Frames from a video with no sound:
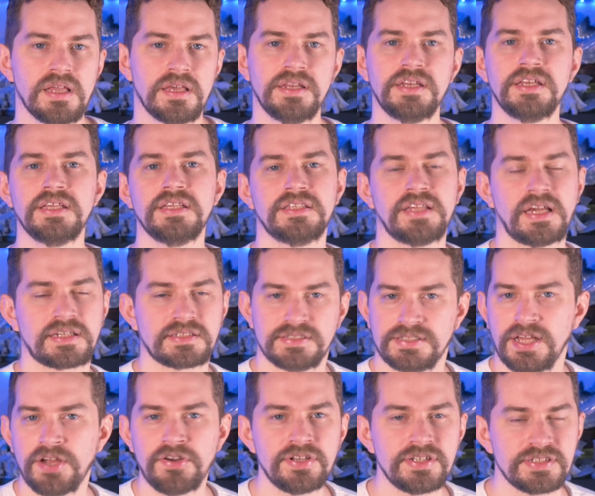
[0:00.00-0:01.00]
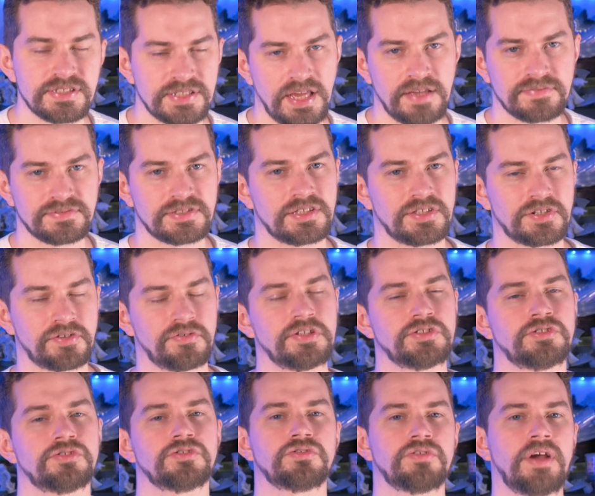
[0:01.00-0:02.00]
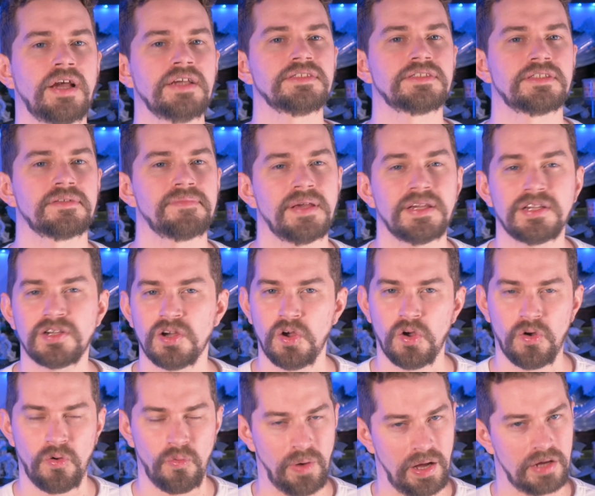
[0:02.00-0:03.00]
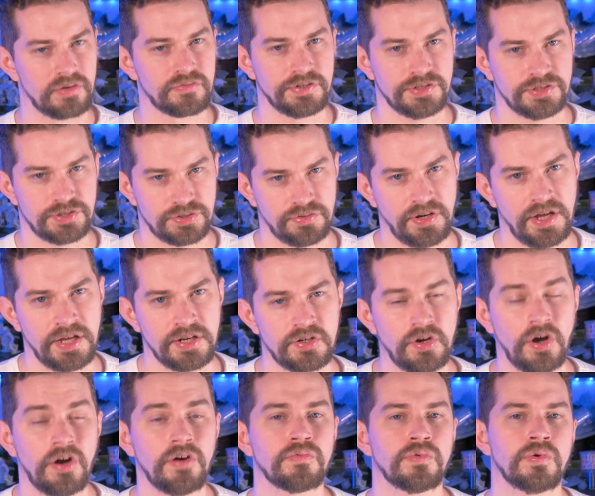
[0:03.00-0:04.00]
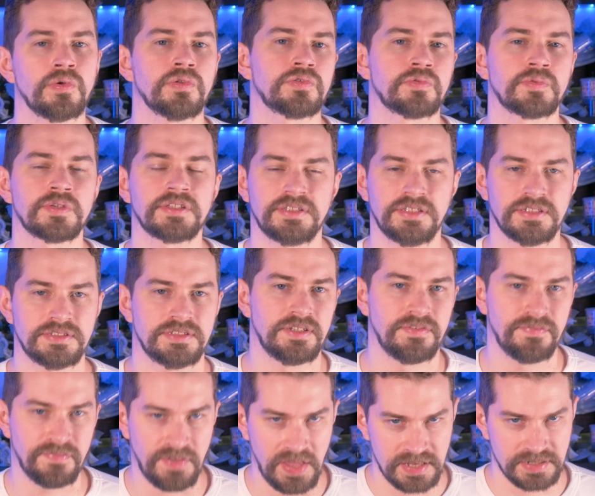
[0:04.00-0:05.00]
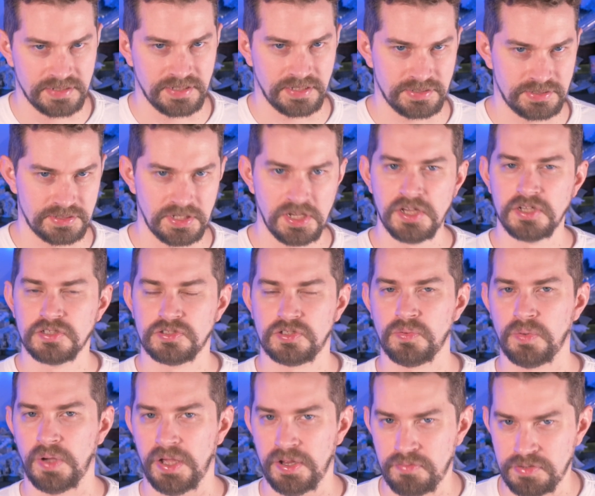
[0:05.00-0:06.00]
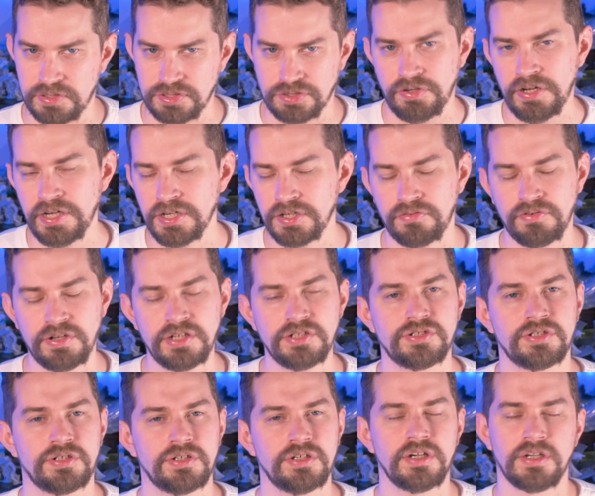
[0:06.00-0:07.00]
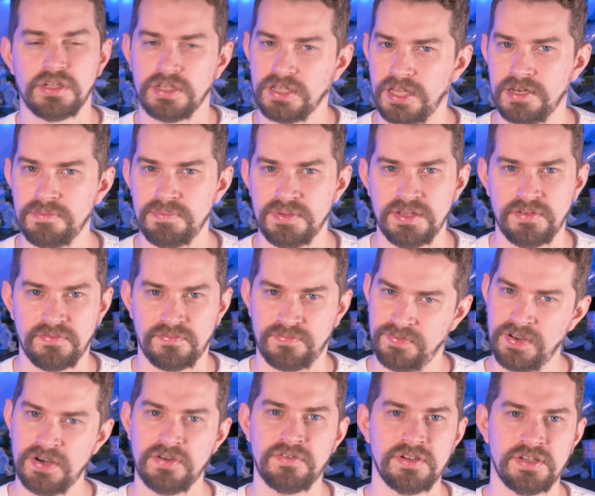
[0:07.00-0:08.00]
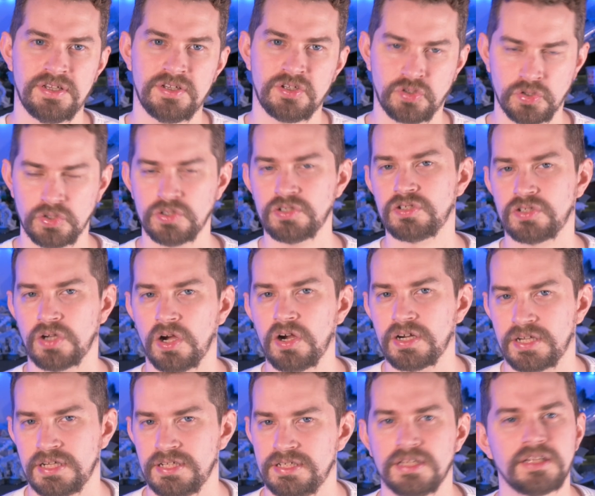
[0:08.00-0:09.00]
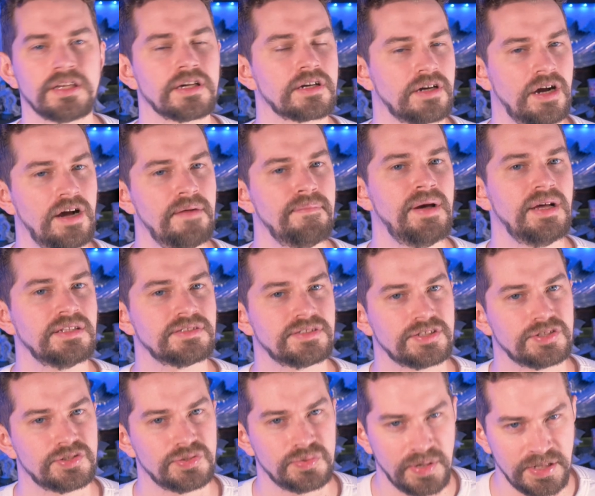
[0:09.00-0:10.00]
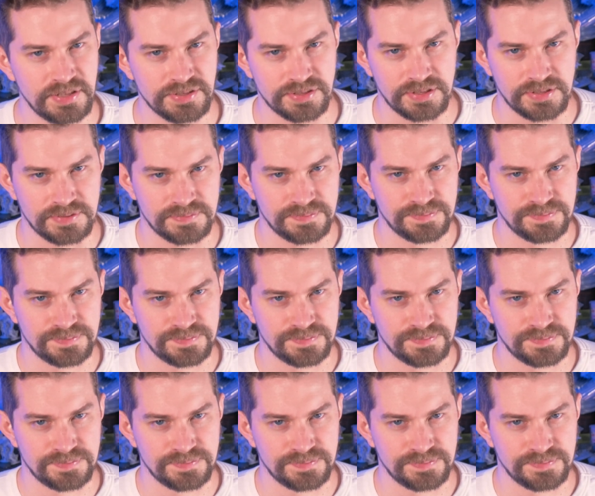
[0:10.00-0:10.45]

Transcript: And any dexterity saves that the creature tries to make while restrained are rolled with disadvantage. So a restrained creature can be a very good target in a combat situation.